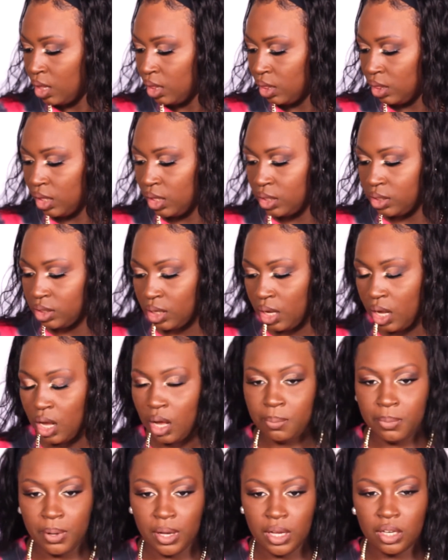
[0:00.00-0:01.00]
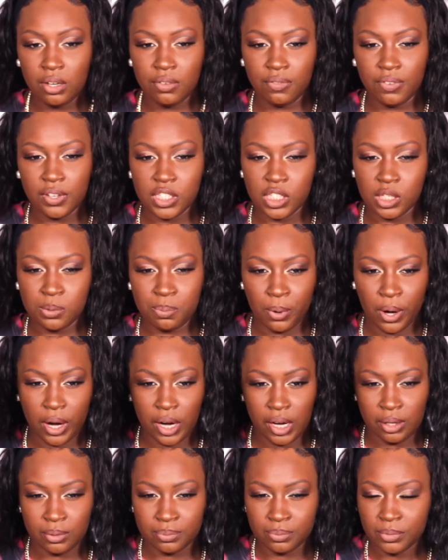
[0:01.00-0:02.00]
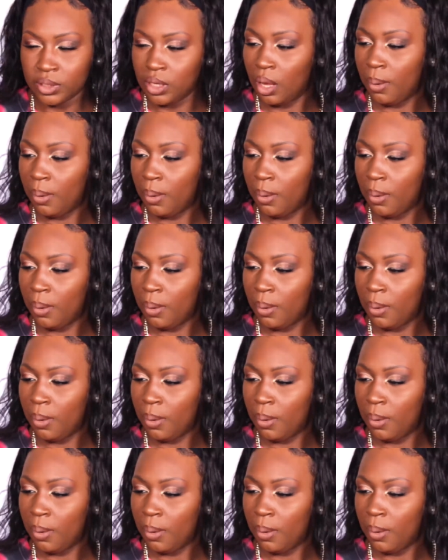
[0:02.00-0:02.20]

this heat defense spray